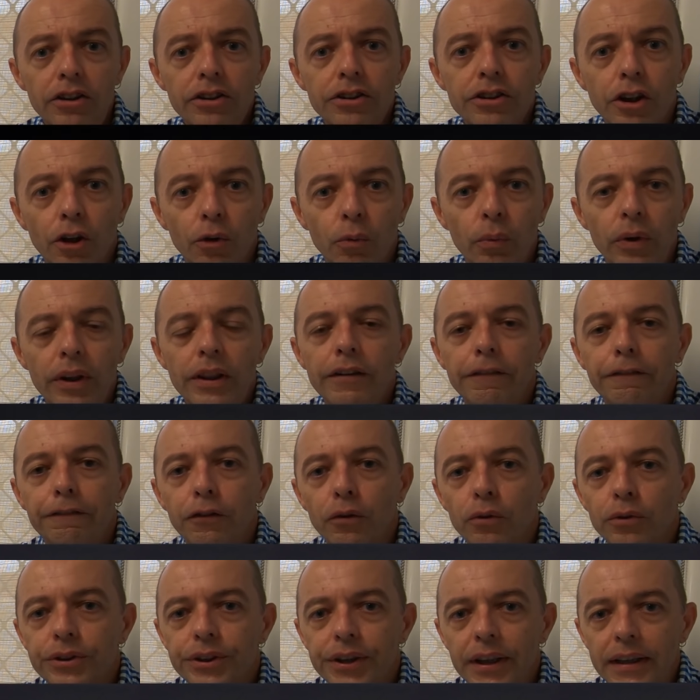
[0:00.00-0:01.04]
so with the
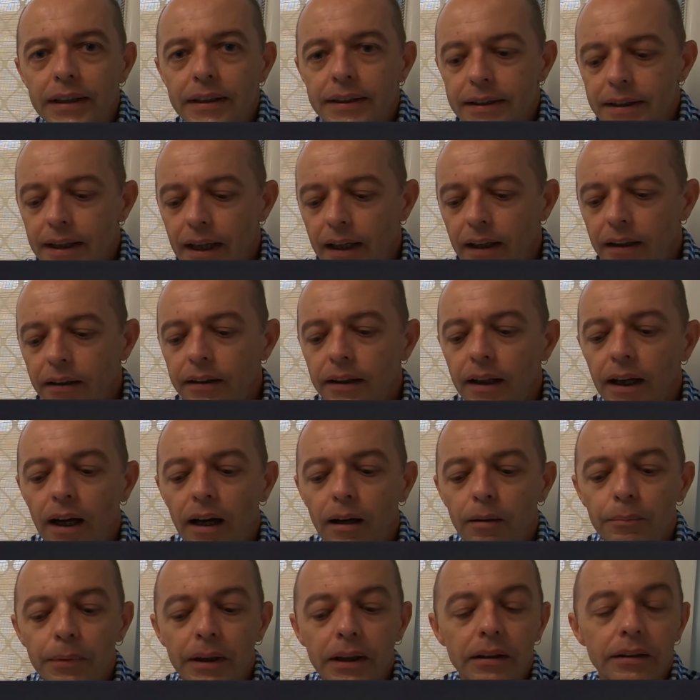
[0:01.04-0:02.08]
full seats down,
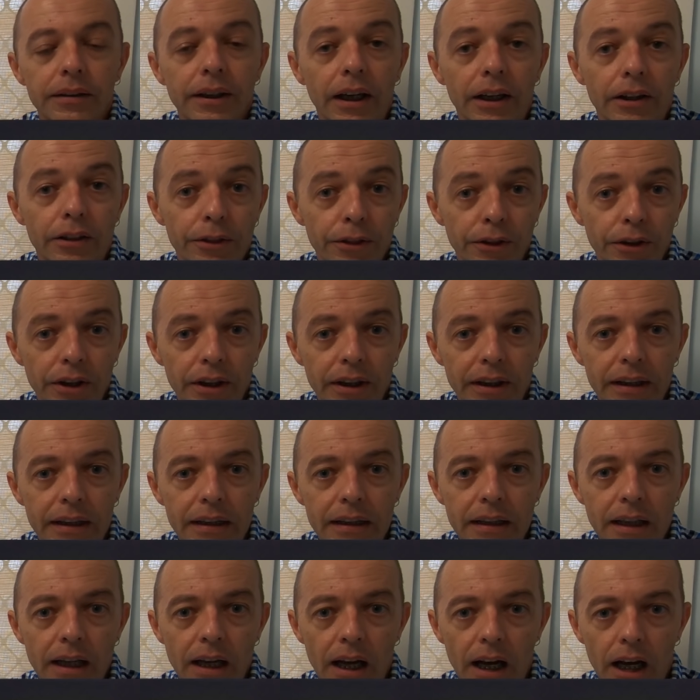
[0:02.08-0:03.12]
it'll take
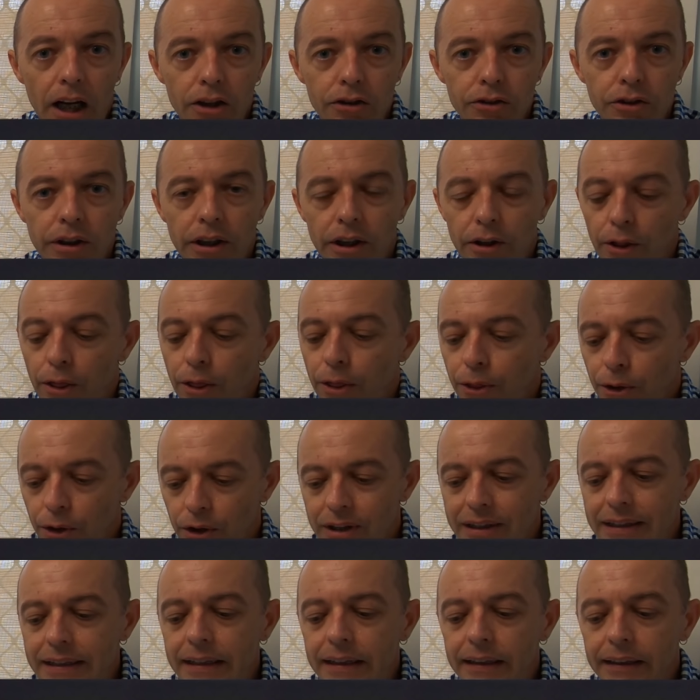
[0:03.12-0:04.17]

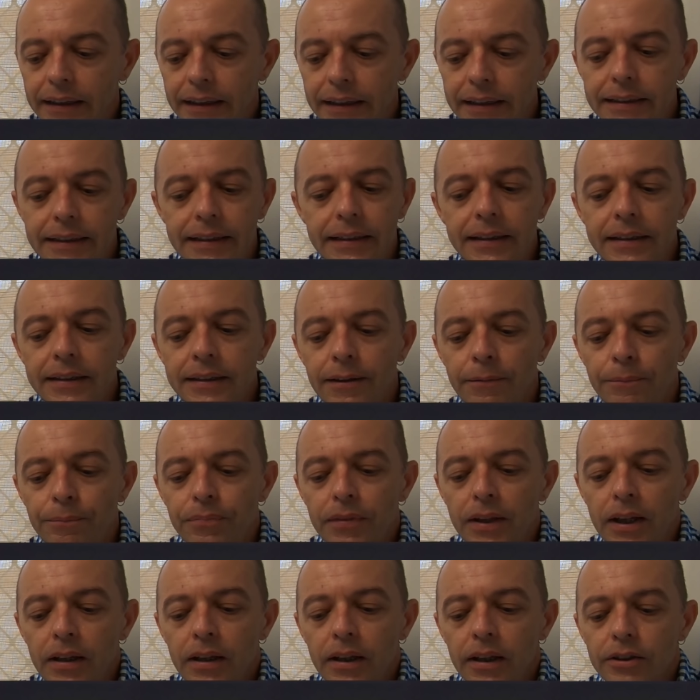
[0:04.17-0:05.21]
1,330 litres.
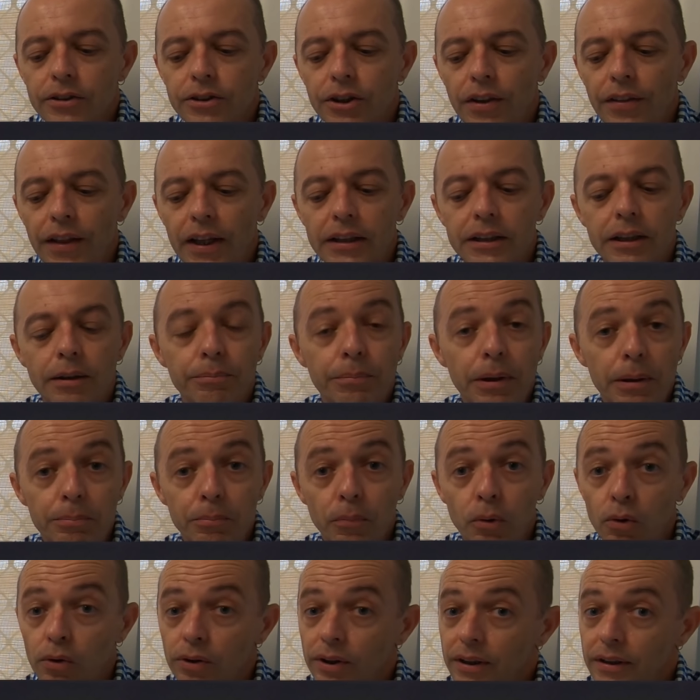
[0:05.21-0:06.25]
So that's a bit
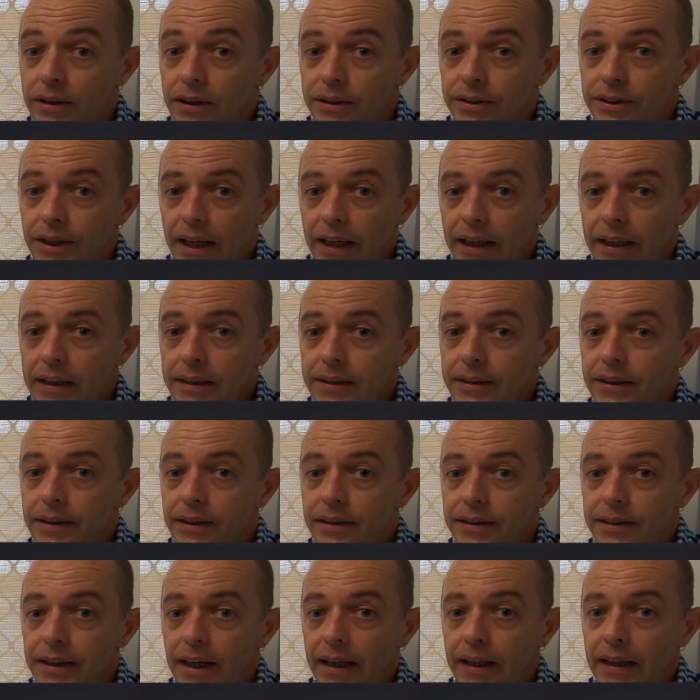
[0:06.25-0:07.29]
more than the ZS. The
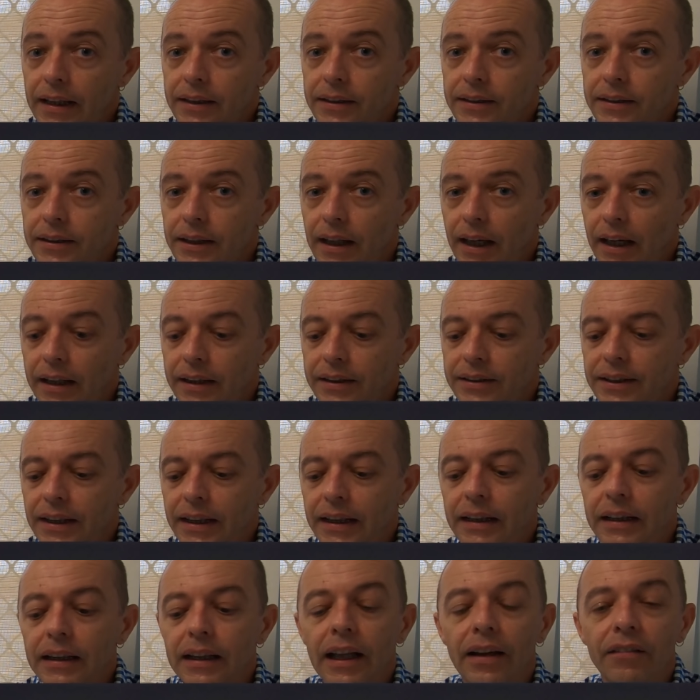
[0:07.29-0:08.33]
ZS takes
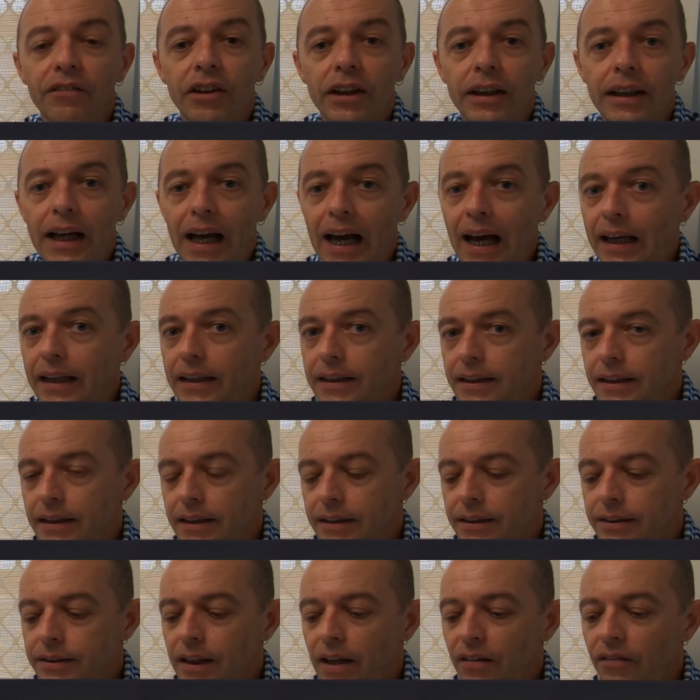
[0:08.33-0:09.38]

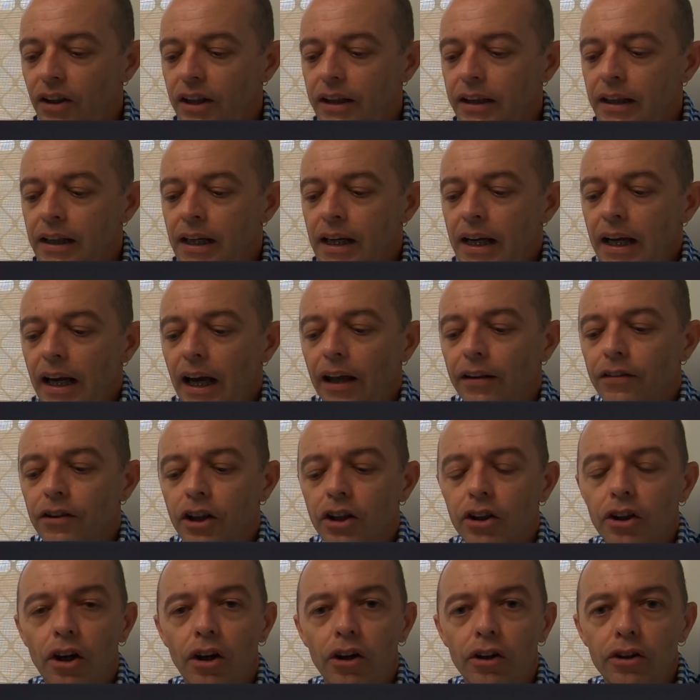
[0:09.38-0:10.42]
1187 and the
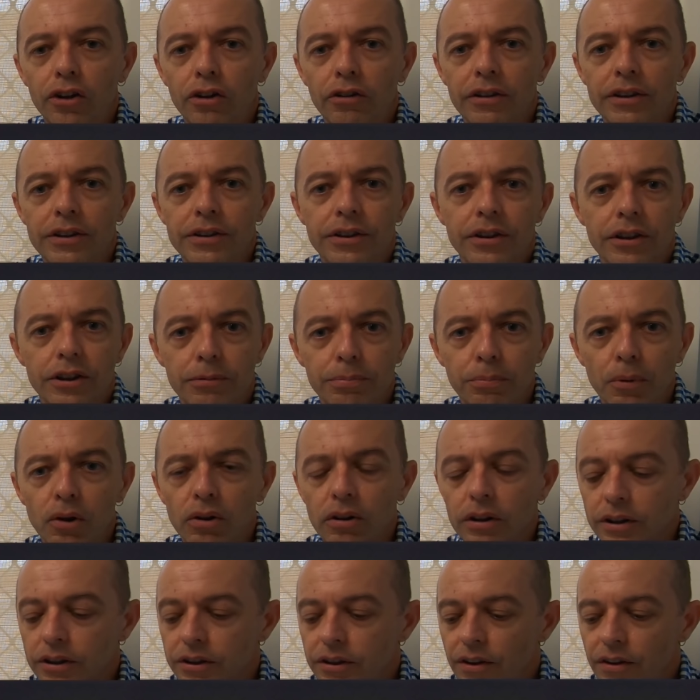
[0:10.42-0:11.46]
Kona is the
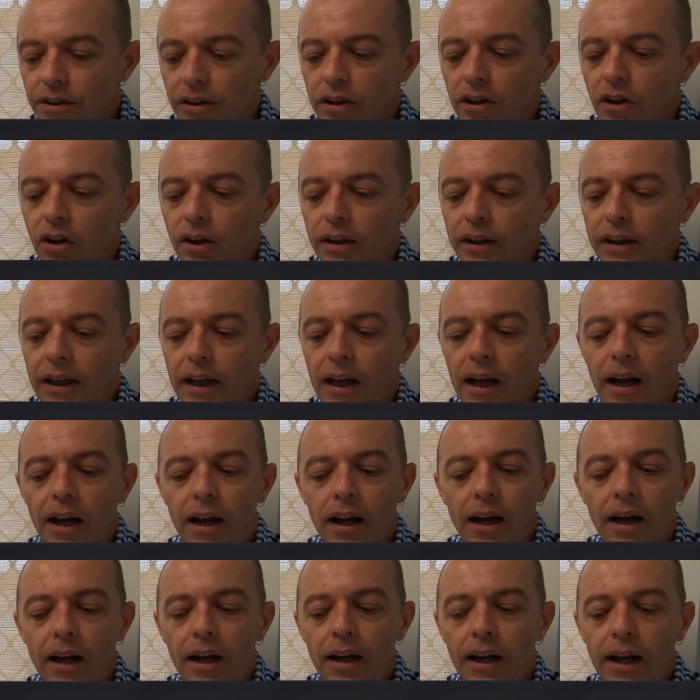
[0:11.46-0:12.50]
smallest of the lot
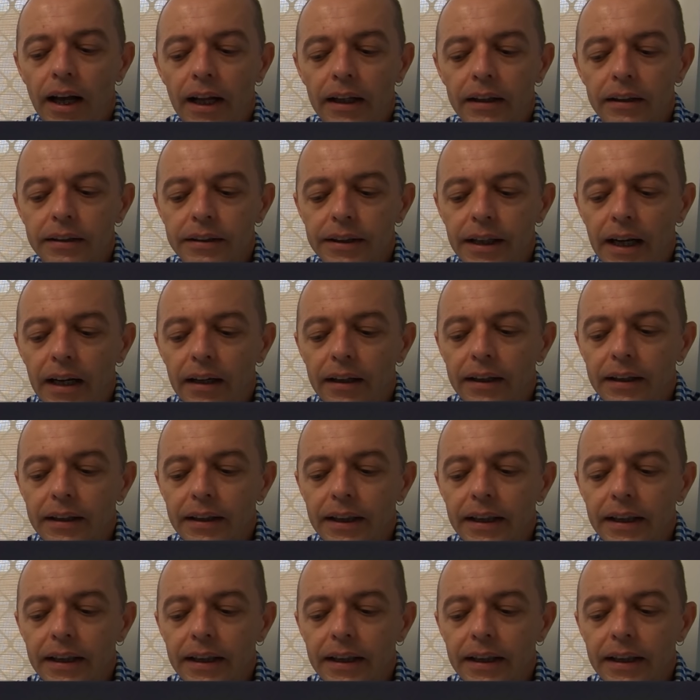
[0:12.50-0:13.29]
down at